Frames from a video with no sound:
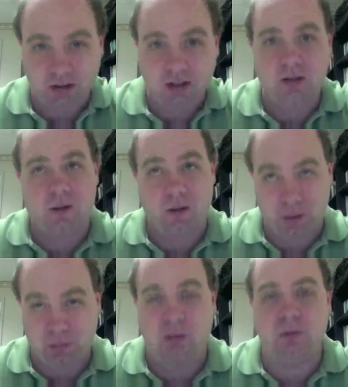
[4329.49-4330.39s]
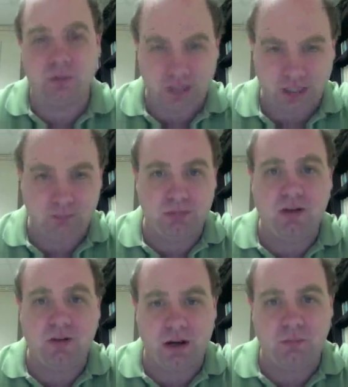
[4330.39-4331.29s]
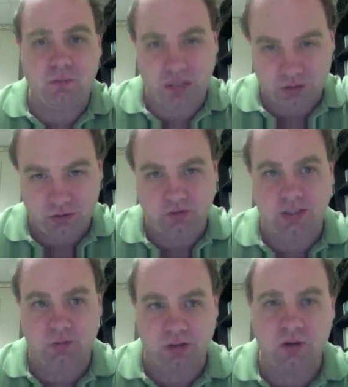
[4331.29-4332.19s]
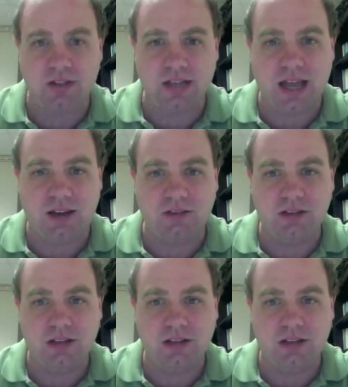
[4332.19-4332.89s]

the bubble was getting blown up when interest rates were going down,